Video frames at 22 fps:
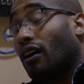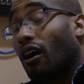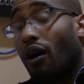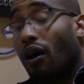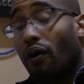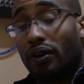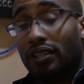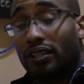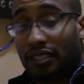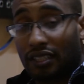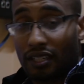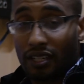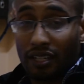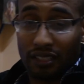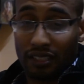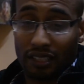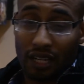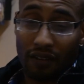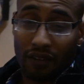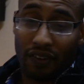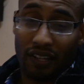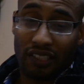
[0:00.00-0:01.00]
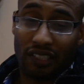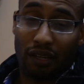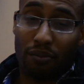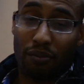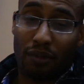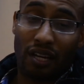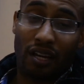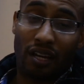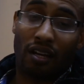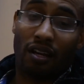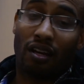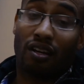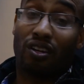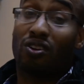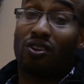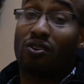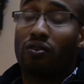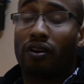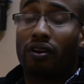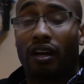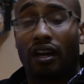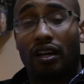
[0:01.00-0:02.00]
Always see yourself as a beginner.
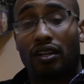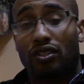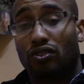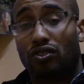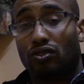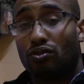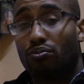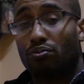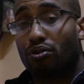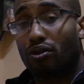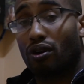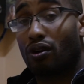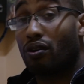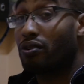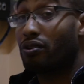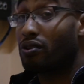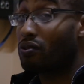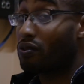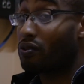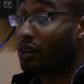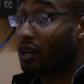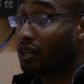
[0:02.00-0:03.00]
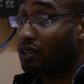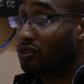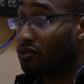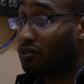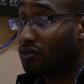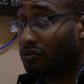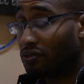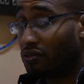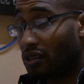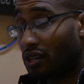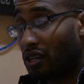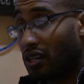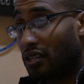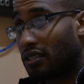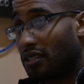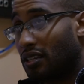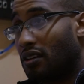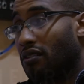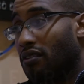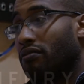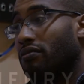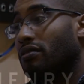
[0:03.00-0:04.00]
Don't get too proud, don't get too full of
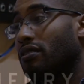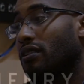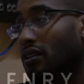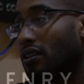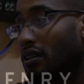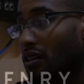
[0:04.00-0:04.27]
yourself.